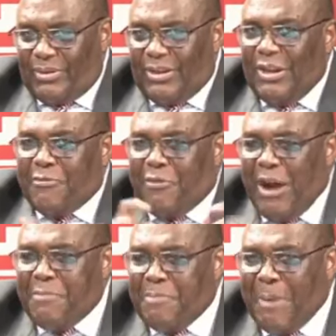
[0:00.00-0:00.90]
the
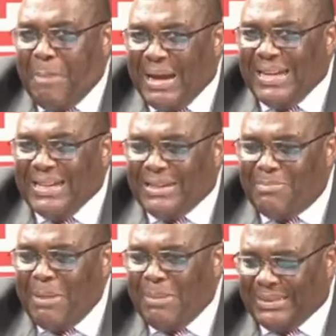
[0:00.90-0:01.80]
5 permanent
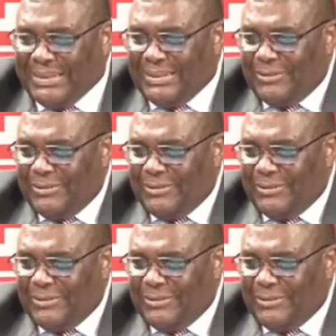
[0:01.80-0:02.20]
members,